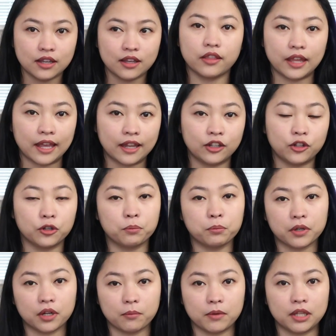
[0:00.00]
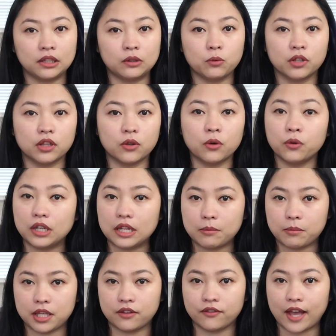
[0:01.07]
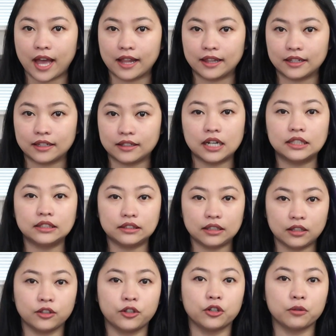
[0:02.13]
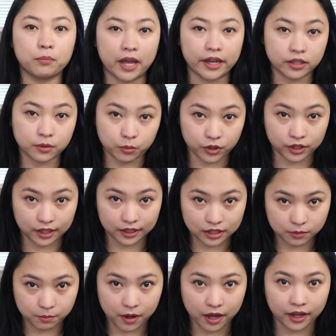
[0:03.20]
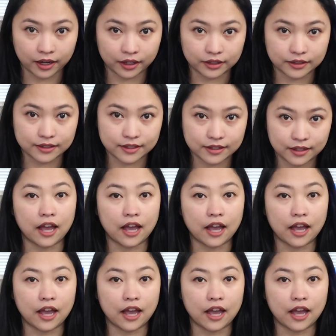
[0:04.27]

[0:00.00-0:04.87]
then your permit will only be valid until your passport expires.